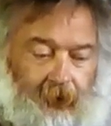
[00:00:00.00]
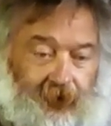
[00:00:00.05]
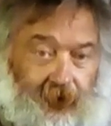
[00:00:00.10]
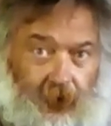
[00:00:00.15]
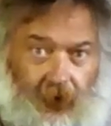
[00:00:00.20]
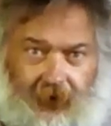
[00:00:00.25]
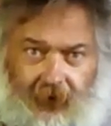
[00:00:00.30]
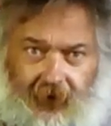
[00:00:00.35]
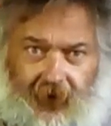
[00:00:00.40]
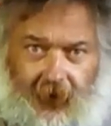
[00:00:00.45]

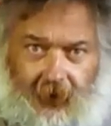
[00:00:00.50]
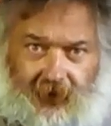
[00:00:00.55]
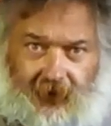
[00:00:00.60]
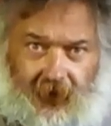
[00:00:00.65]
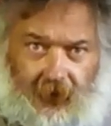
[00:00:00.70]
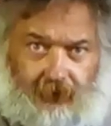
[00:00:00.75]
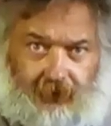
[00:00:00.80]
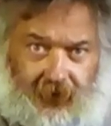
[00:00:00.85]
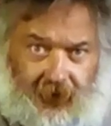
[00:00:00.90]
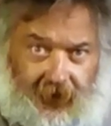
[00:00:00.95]
So I thought he was
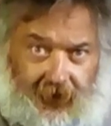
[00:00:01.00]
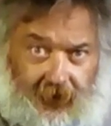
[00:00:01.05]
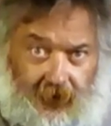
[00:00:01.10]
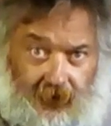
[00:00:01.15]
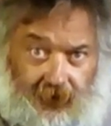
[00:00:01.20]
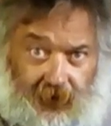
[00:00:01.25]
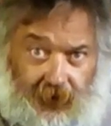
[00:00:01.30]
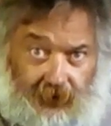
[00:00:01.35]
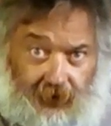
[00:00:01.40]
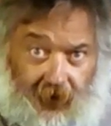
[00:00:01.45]
on pretty
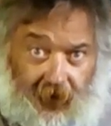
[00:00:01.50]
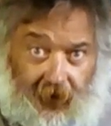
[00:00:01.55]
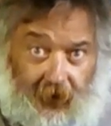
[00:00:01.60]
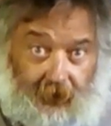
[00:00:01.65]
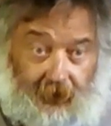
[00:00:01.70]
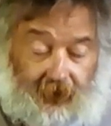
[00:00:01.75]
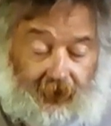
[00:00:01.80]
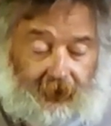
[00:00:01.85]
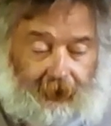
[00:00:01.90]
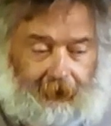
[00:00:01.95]
dodgy
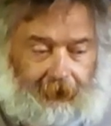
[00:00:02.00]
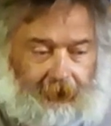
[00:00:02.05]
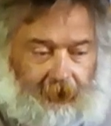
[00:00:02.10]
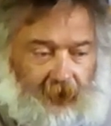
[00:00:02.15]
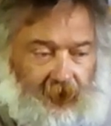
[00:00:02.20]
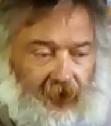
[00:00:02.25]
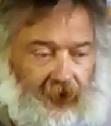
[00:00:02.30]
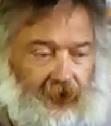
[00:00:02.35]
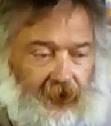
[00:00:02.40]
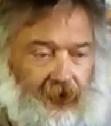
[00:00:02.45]
ground,
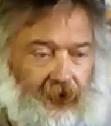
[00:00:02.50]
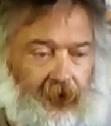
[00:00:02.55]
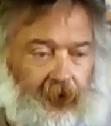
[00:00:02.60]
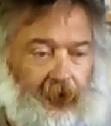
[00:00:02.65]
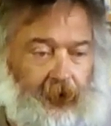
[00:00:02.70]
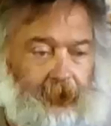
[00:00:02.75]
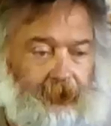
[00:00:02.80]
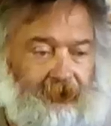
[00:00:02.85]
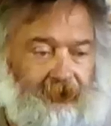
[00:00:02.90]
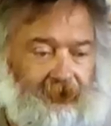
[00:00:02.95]

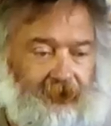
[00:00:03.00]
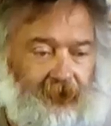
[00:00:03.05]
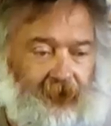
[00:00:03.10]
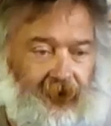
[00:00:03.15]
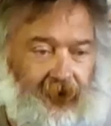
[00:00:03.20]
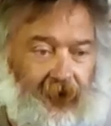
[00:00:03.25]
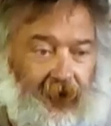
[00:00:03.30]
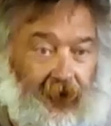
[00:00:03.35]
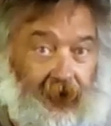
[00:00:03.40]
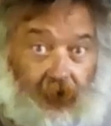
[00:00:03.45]
and
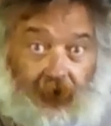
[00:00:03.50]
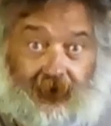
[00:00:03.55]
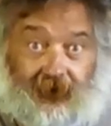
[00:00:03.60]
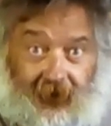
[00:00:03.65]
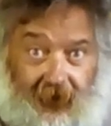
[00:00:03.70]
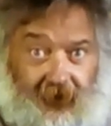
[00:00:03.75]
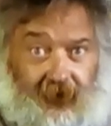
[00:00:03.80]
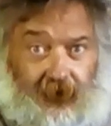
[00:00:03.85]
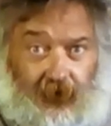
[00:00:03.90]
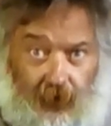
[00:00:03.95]
I
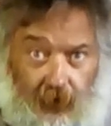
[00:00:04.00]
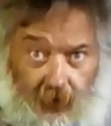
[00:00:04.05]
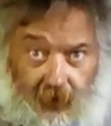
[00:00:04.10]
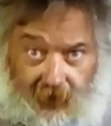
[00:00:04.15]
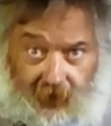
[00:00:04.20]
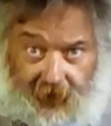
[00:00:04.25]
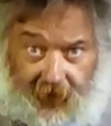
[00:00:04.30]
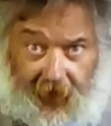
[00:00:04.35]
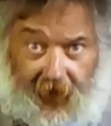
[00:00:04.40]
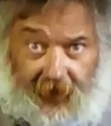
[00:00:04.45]
didn't
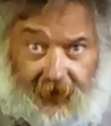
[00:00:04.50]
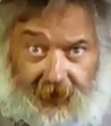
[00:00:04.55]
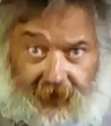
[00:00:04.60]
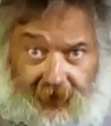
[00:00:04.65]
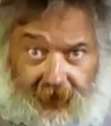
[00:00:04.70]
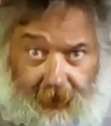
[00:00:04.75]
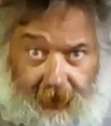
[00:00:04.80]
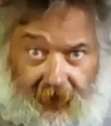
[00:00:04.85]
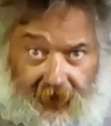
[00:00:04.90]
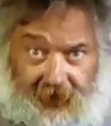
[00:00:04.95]
use that
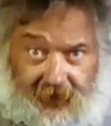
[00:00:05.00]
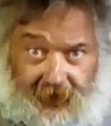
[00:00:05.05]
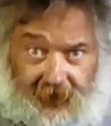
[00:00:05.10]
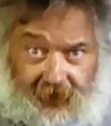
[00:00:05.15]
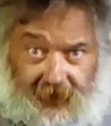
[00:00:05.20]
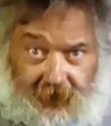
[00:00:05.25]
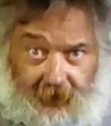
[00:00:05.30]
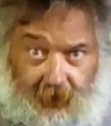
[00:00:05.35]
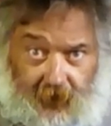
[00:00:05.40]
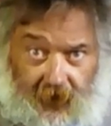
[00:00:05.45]
as the
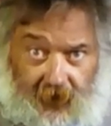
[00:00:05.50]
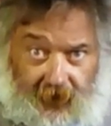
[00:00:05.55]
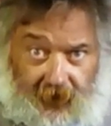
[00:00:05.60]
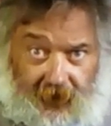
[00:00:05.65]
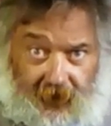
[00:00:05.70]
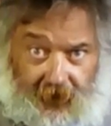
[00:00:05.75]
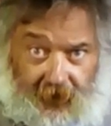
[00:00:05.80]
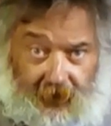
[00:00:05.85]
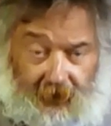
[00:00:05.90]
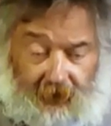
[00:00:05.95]
basis of my
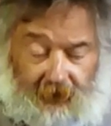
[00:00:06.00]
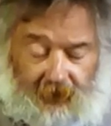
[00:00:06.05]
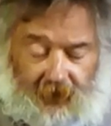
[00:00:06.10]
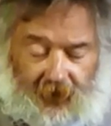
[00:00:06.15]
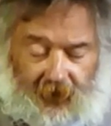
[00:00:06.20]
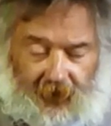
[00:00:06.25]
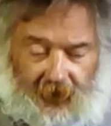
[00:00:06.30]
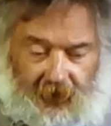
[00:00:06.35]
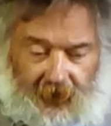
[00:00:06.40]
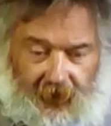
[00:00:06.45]

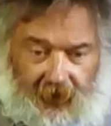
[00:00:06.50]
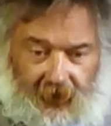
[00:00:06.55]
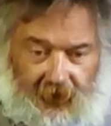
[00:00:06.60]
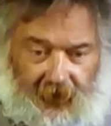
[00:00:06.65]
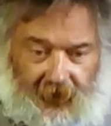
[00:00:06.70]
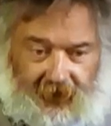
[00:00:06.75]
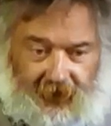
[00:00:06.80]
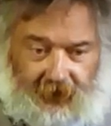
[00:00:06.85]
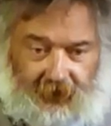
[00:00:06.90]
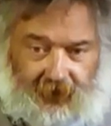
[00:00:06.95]
legal
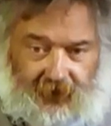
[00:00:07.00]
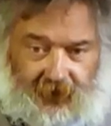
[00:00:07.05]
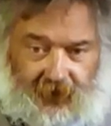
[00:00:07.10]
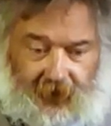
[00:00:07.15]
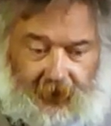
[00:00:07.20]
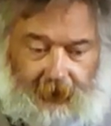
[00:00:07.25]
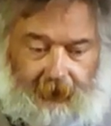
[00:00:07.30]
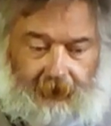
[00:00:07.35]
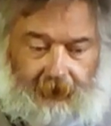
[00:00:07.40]
activity.